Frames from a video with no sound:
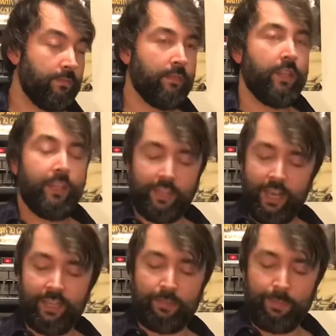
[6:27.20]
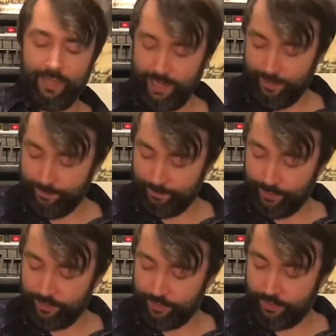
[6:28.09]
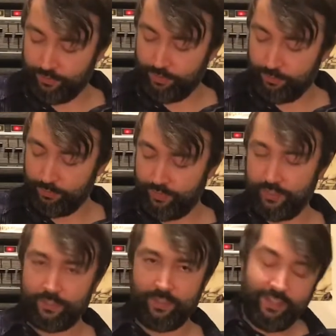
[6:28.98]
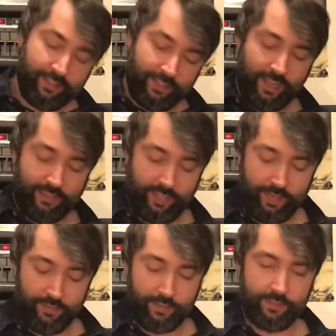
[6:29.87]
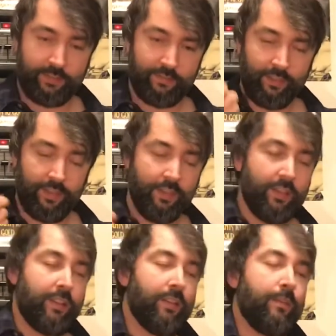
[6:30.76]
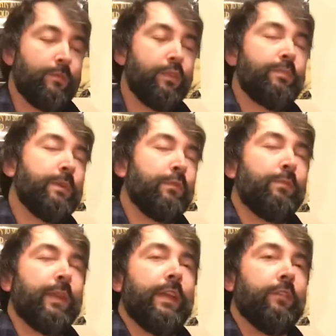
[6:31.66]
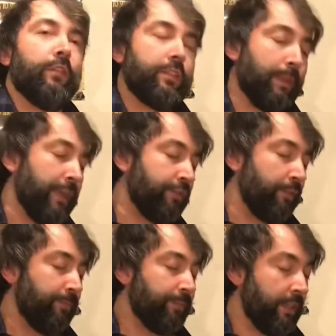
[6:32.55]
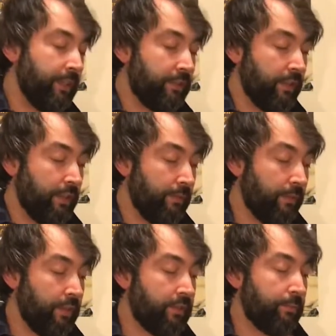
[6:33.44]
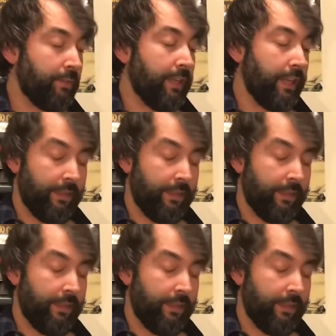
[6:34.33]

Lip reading: it's hard to play it because you've got the small strings. The idea is, most people playing with a Plectrum is to play it,